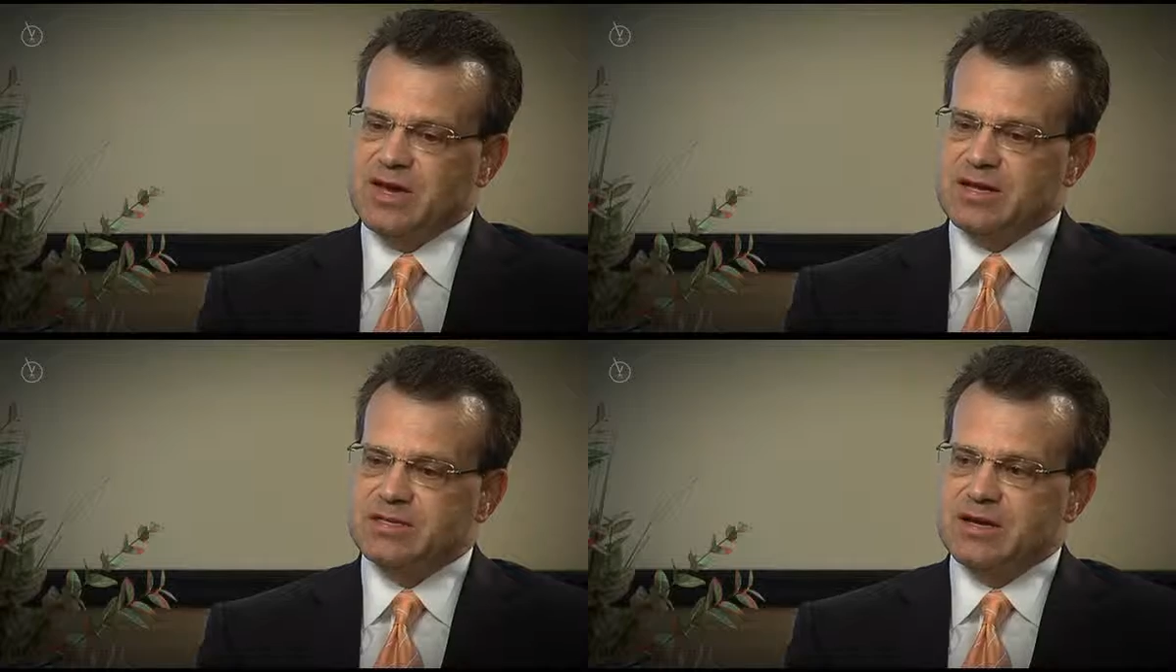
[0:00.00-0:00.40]

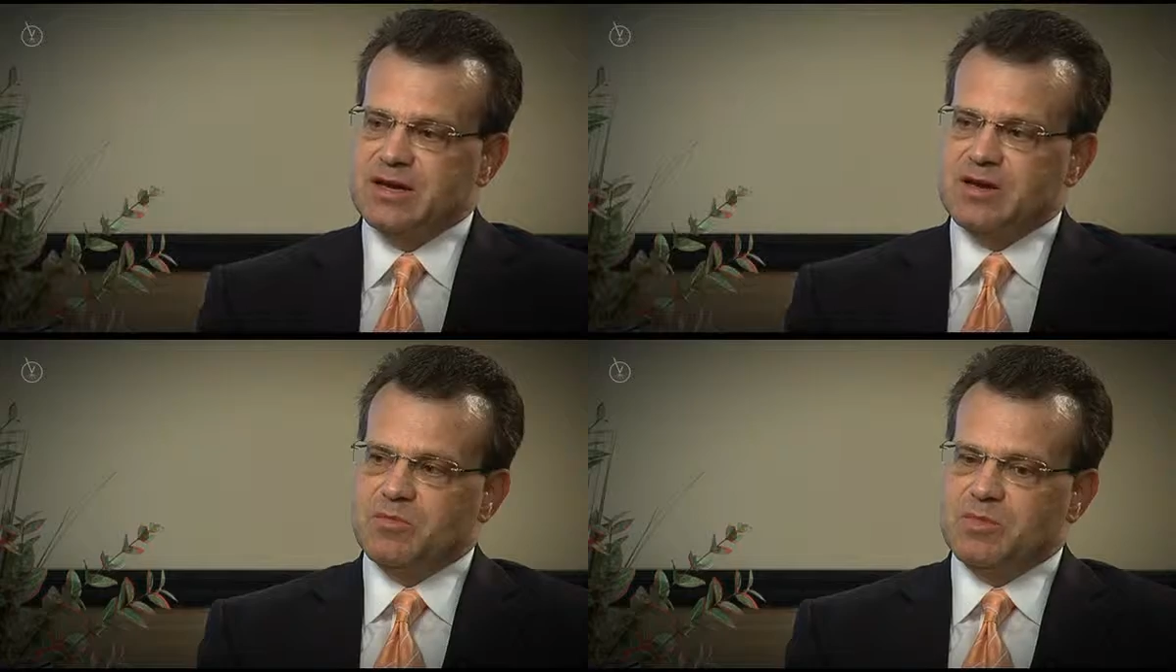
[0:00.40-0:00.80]
veins,
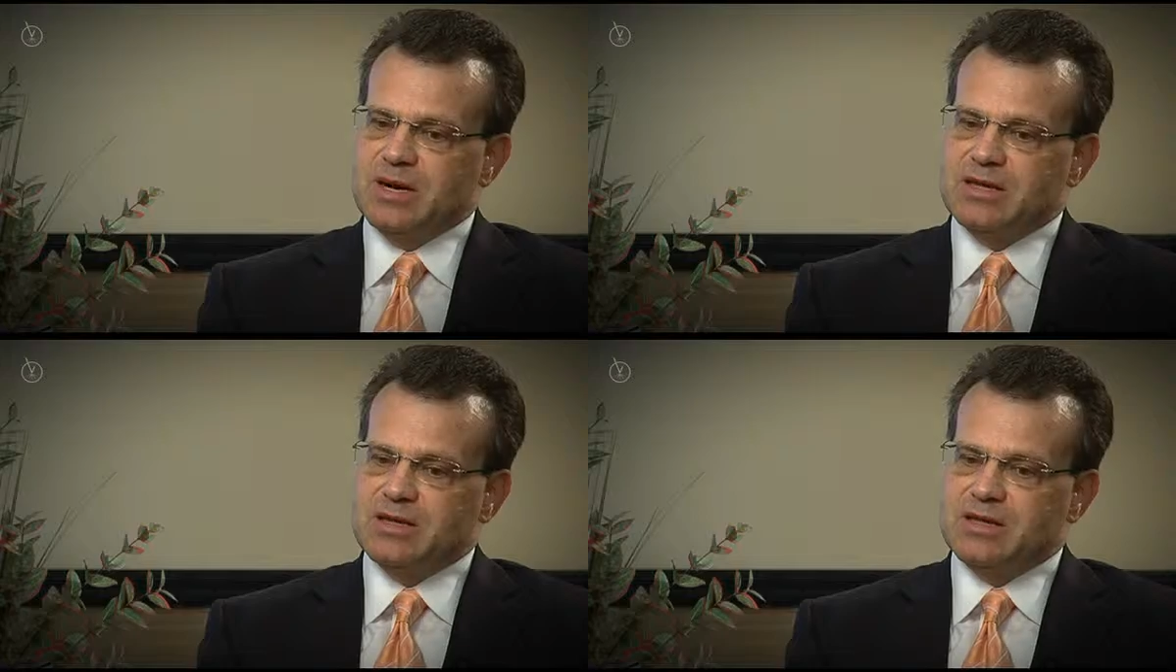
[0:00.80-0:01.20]

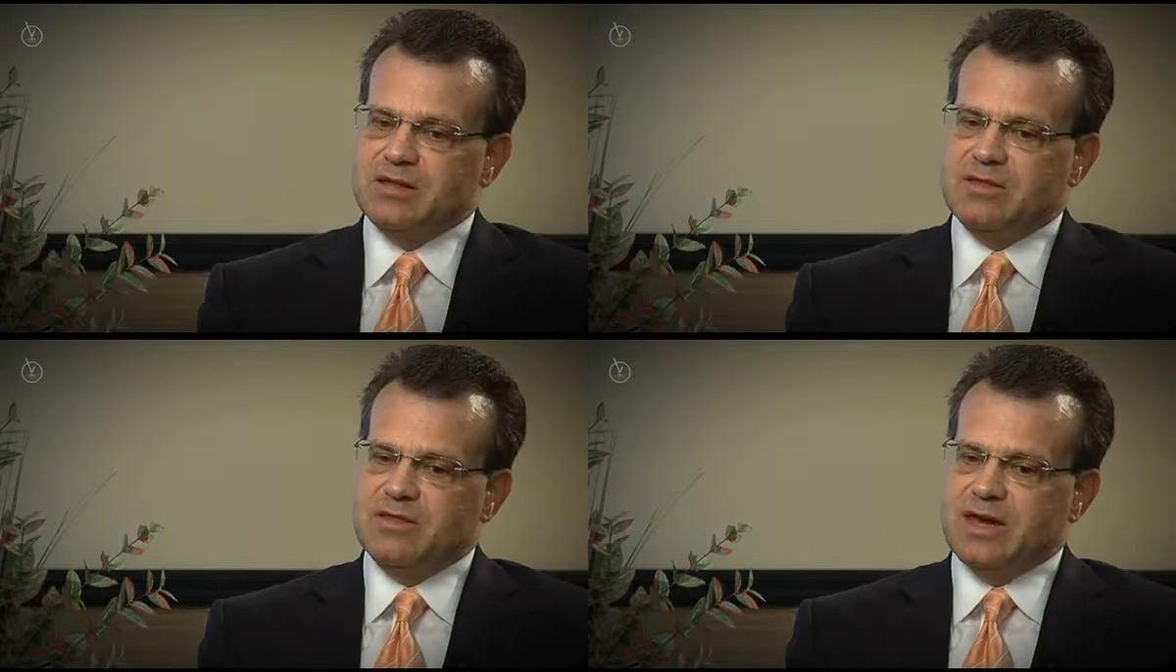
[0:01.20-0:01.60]
but
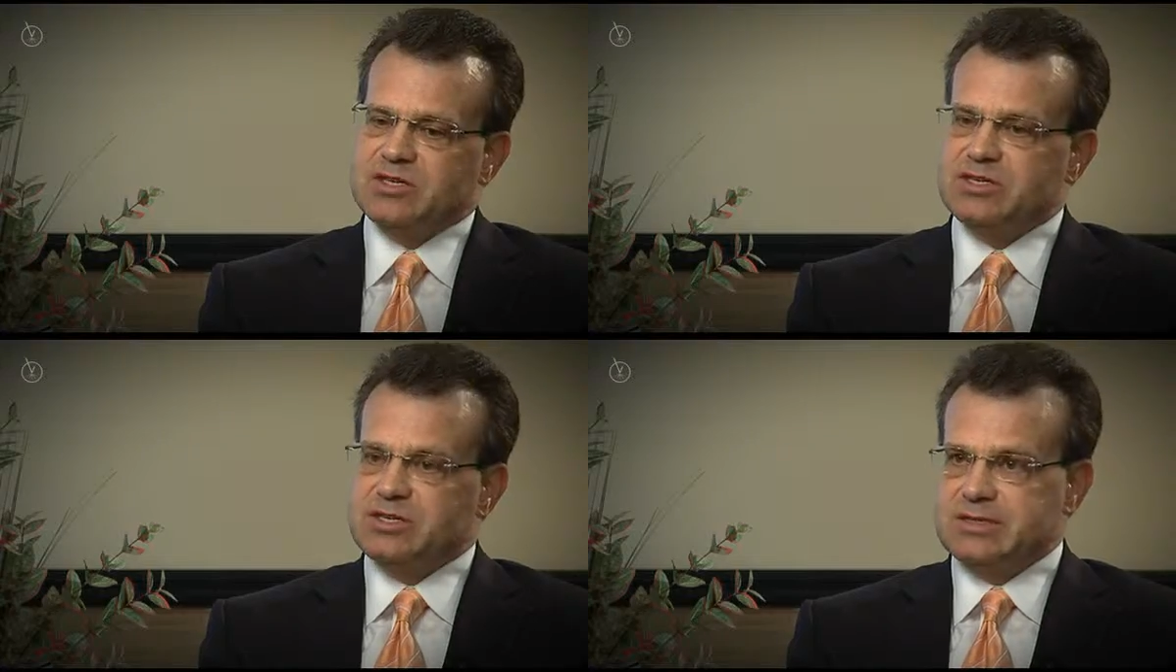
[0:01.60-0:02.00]

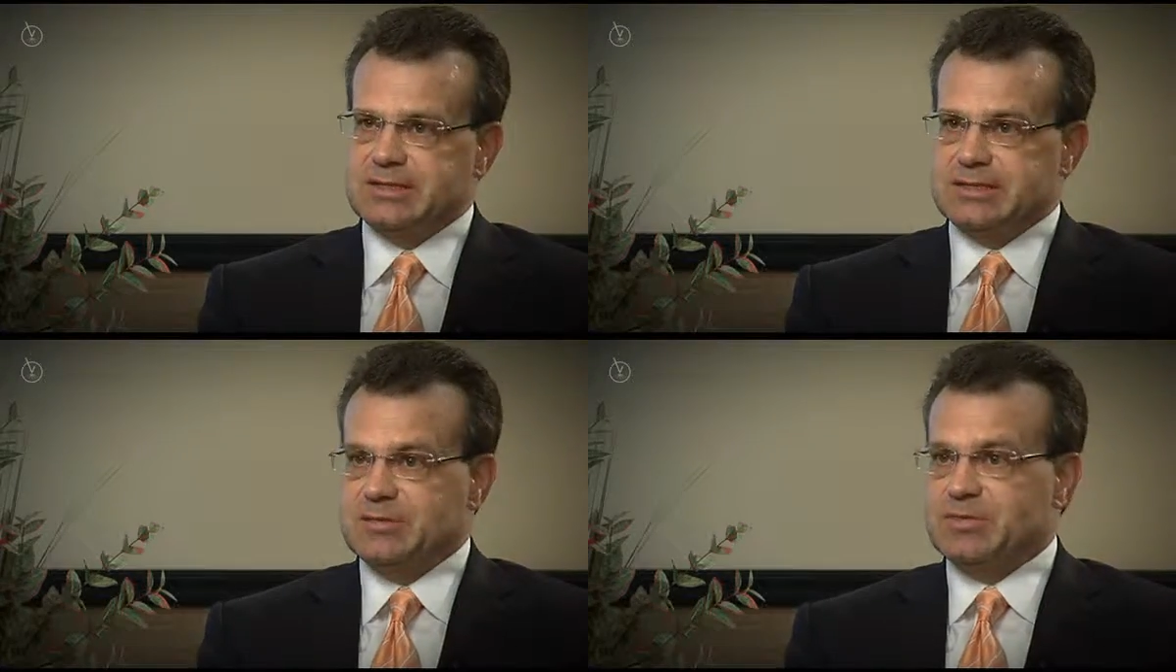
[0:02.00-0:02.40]
that's
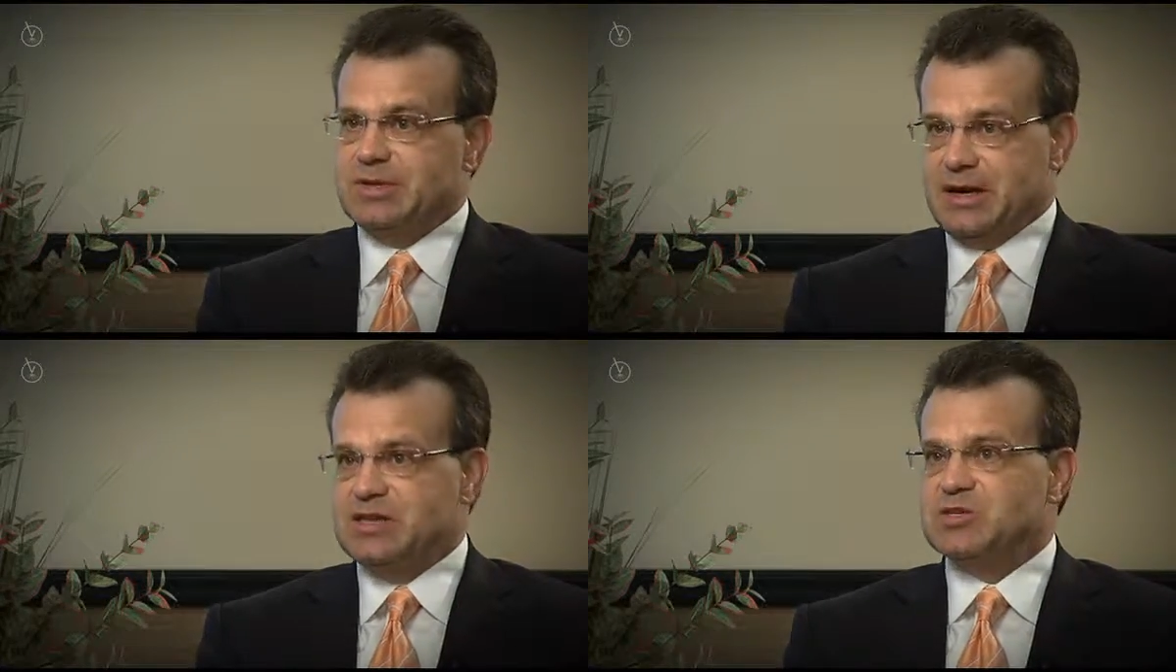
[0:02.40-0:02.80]
just the tip of
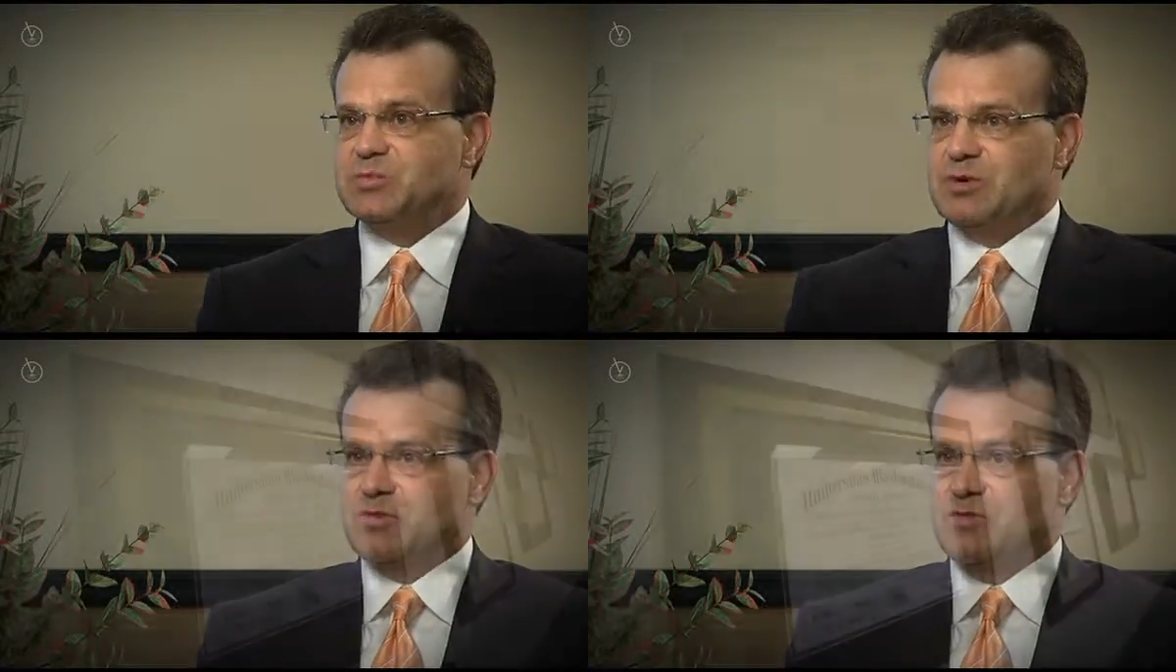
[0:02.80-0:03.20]
the iceberg